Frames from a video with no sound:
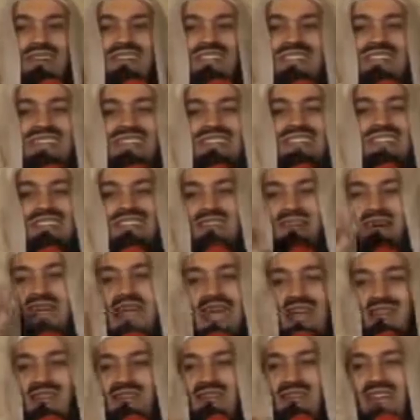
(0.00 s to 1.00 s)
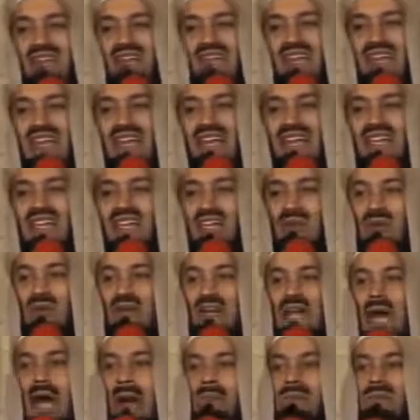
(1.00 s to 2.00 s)
everything that you have. And he
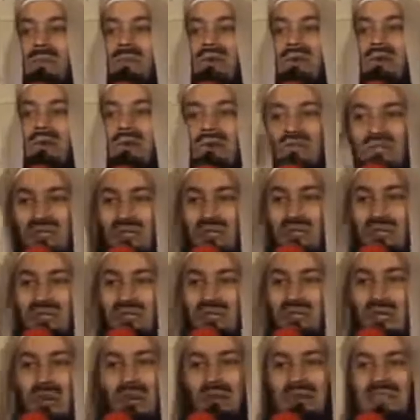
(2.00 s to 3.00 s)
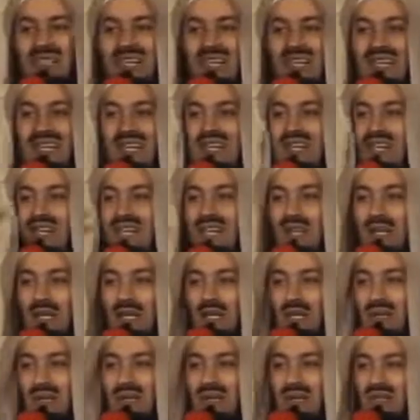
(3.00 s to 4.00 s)
will uproot you totally
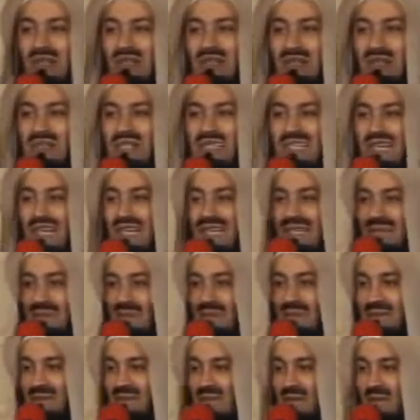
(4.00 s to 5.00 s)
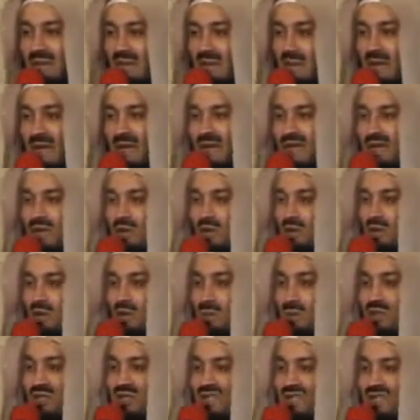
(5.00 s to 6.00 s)
and throw you onto the side. And you
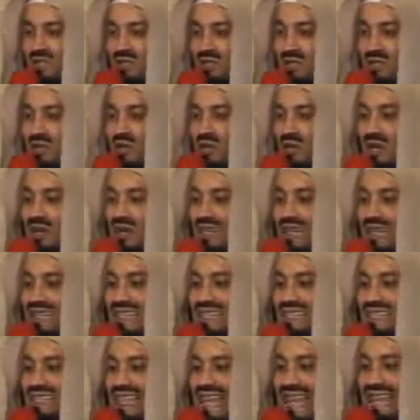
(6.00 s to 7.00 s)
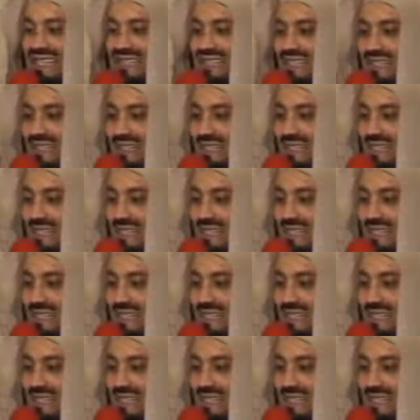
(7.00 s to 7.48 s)
will be destroyed at his hands,